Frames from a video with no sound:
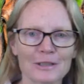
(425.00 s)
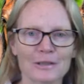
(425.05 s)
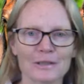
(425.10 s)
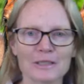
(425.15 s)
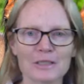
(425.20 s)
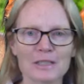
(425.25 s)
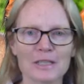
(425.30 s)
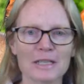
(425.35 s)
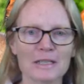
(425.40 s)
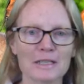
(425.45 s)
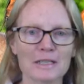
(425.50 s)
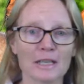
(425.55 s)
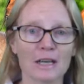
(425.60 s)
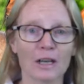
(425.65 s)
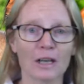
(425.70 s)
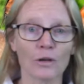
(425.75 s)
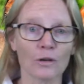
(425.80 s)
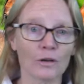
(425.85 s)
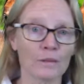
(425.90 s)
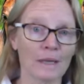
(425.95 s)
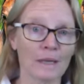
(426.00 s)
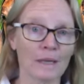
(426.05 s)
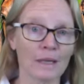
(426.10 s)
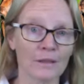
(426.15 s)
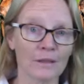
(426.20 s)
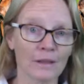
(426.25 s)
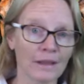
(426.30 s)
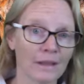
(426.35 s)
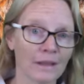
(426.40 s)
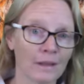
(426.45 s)
It's saying a lot about
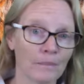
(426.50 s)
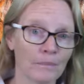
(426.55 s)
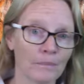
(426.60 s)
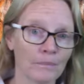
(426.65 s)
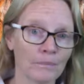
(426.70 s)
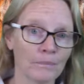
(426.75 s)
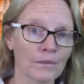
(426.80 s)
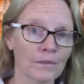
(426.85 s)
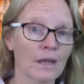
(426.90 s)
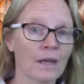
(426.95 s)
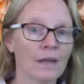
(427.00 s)
them.